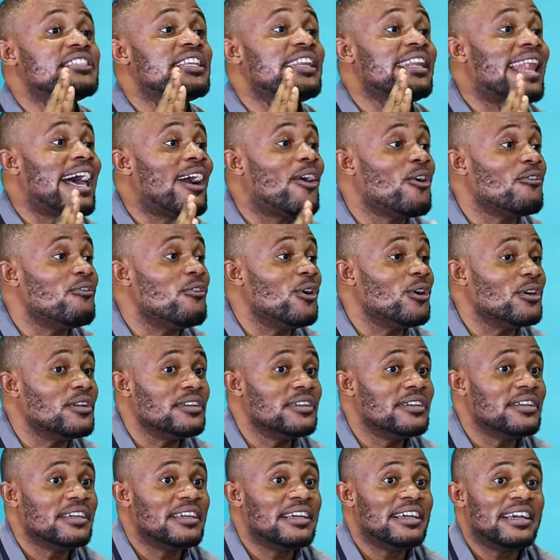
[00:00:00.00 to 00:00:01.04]
is lack of what?
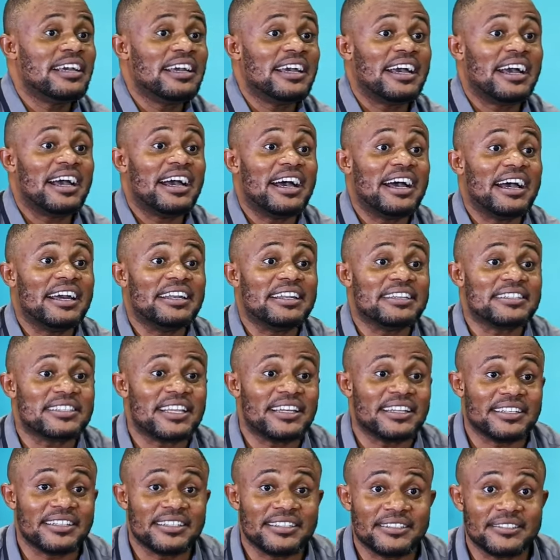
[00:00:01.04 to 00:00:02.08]

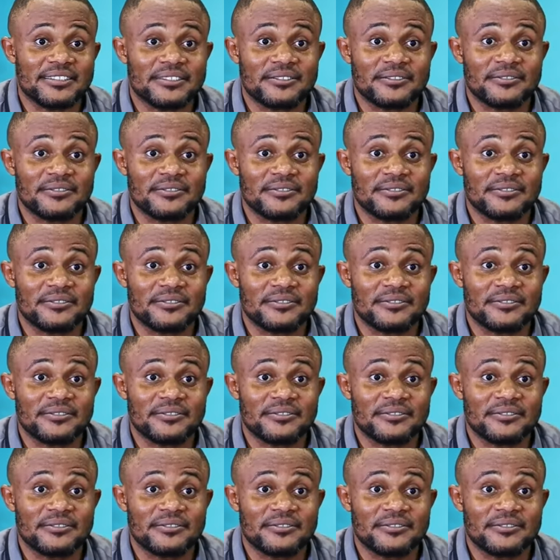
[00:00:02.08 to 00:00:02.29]
Understanding.